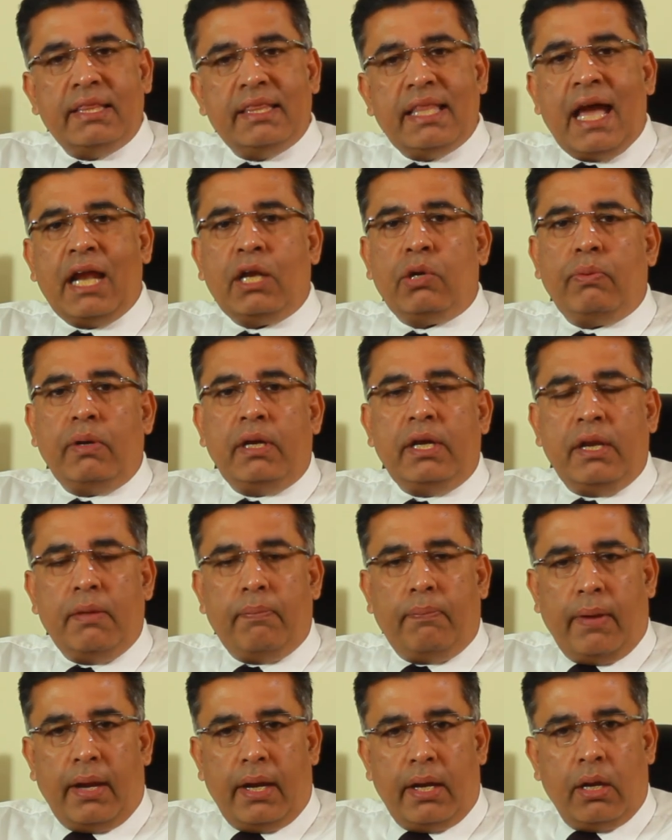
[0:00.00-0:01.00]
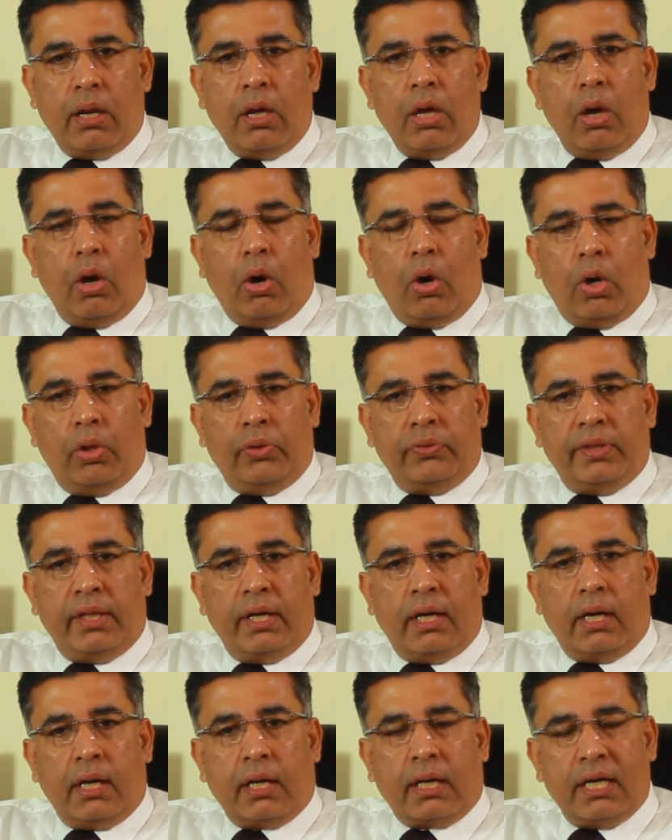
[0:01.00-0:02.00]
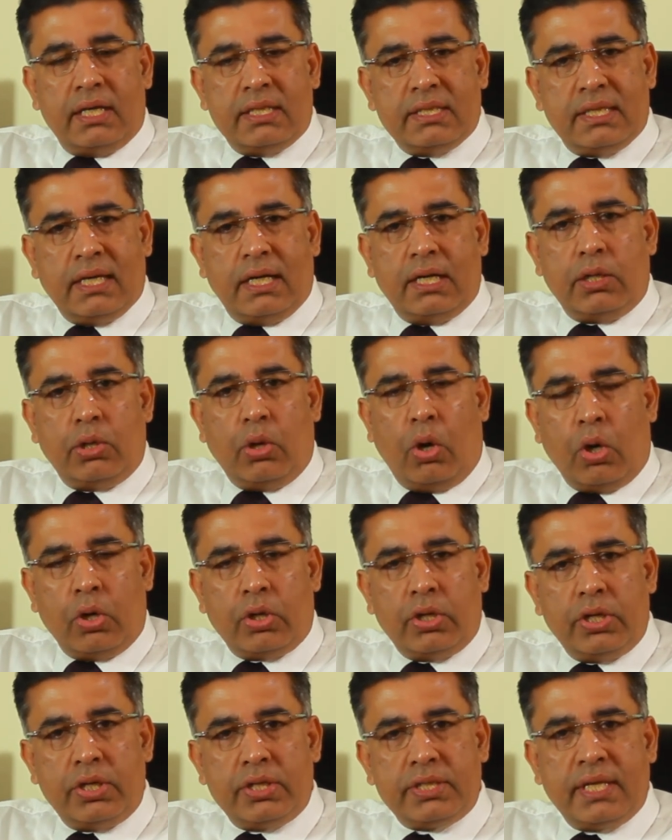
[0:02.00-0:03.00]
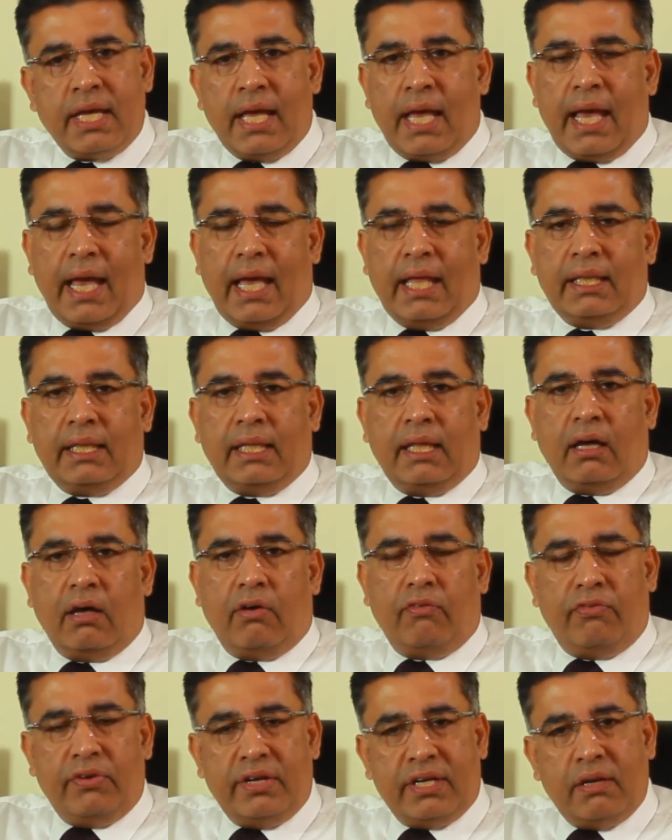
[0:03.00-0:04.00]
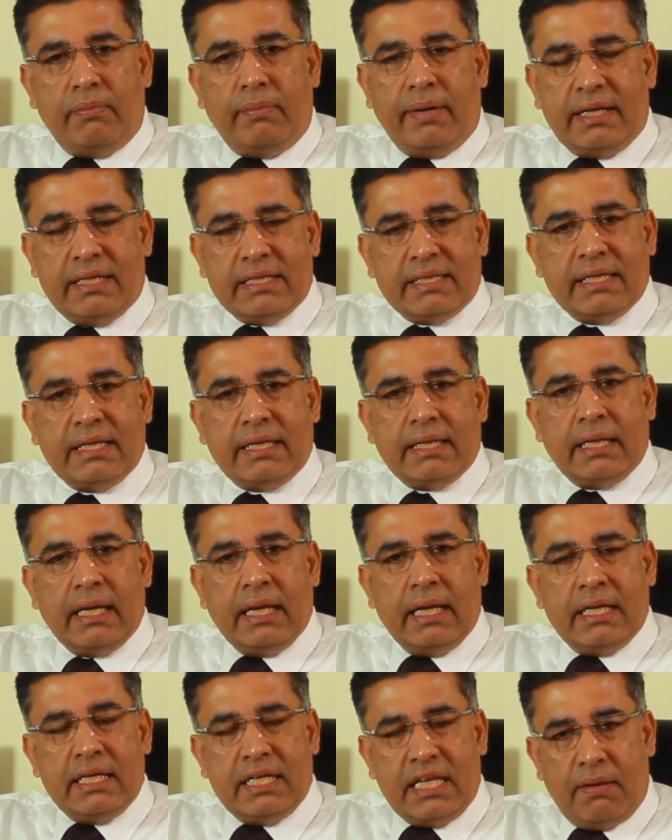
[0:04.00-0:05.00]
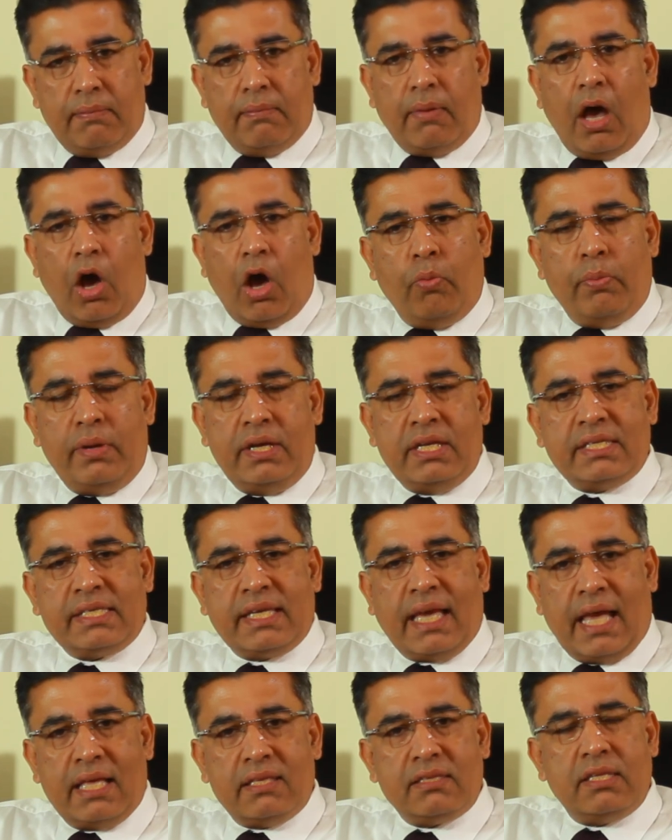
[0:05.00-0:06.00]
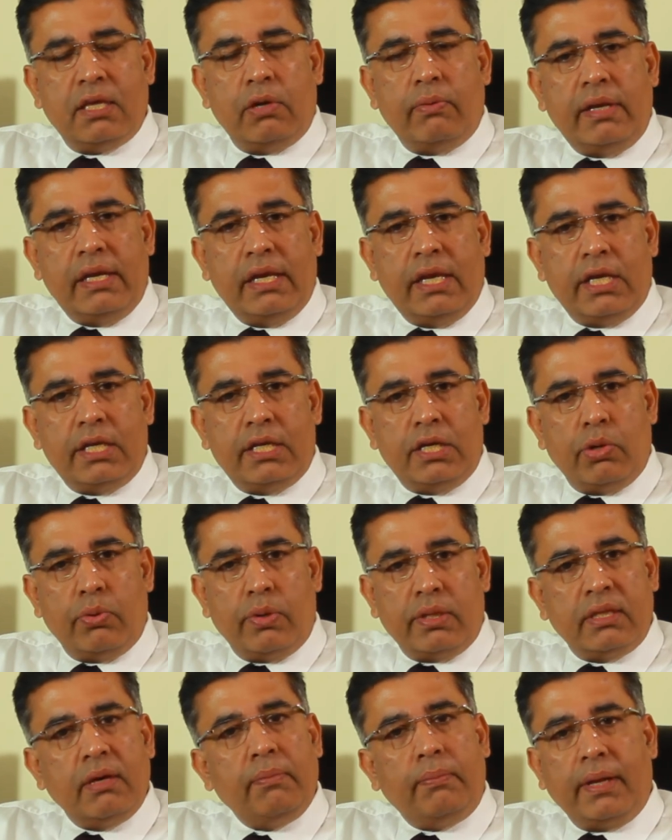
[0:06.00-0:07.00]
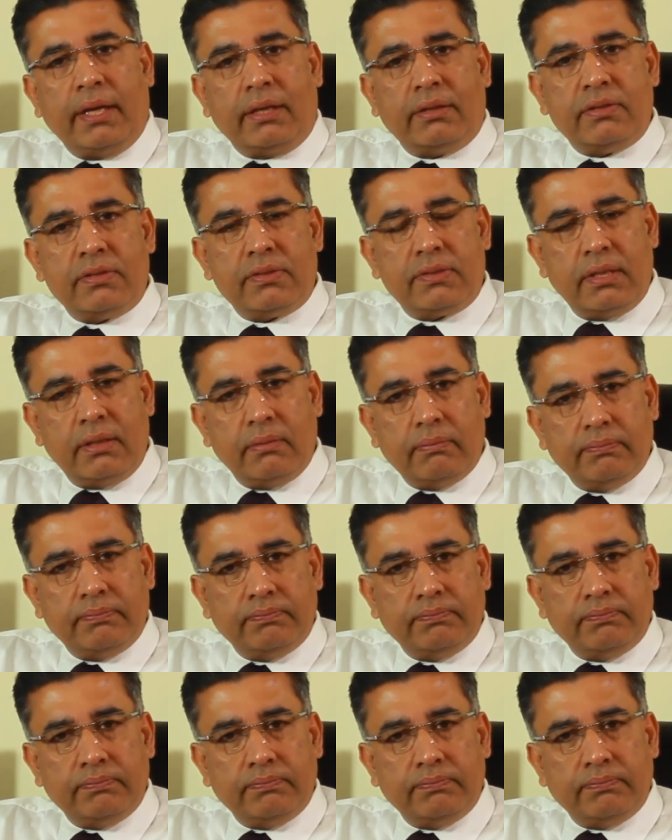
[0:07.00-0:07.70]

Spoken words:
That will depend on the concerned doctors and the fetal medicine team, many scans they will need during the pregnancy.